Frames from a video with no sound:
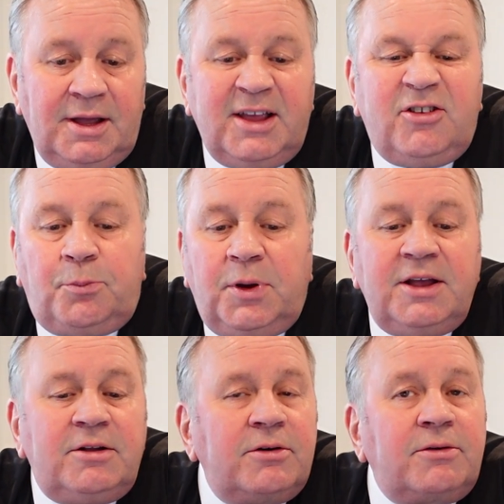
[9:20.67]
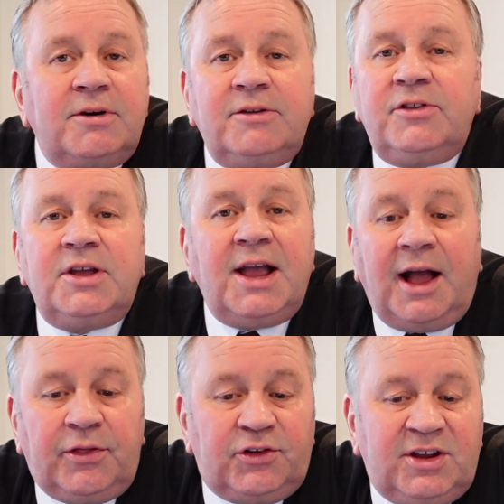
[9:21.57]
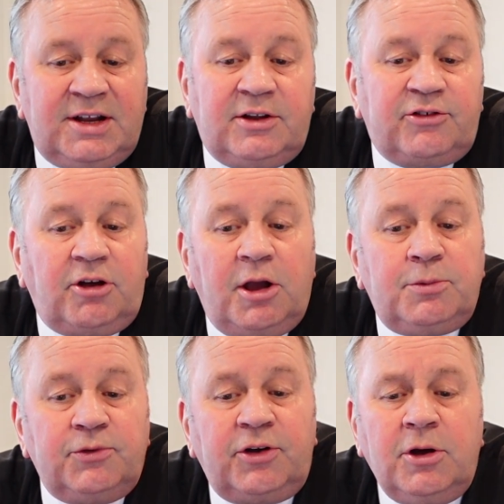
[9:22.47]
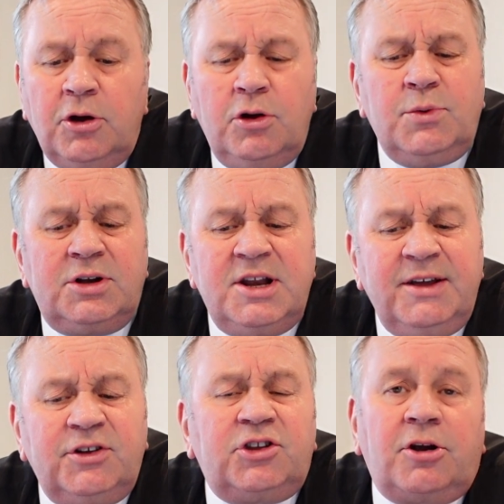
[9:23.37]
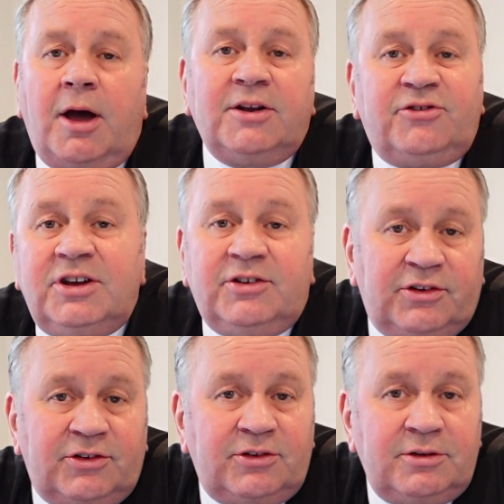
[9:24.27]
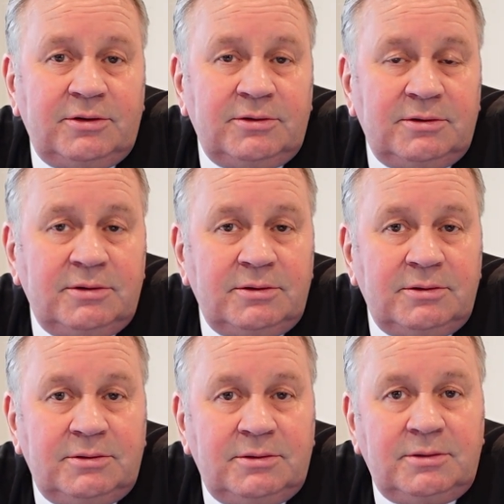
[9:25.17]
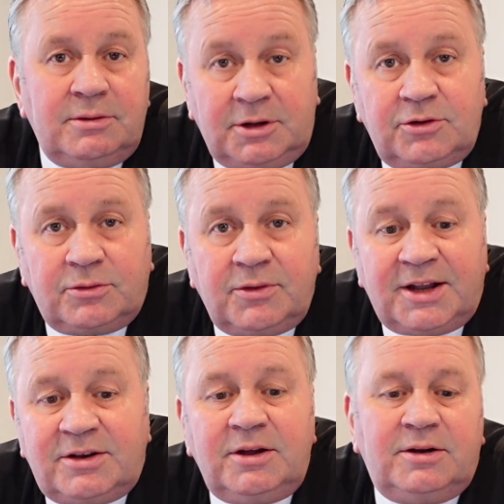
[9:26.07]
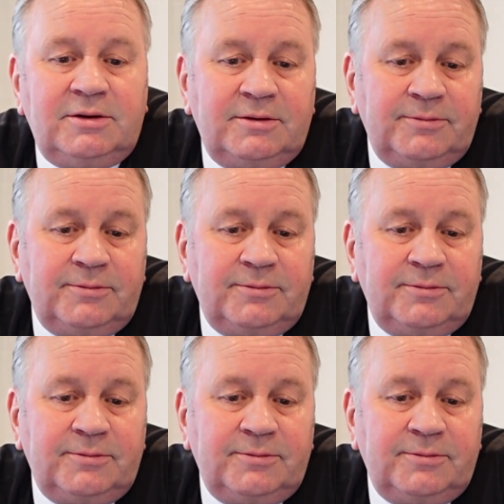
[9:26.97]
He's Peter and the other 10 disciples who would never deny Jesus until they did.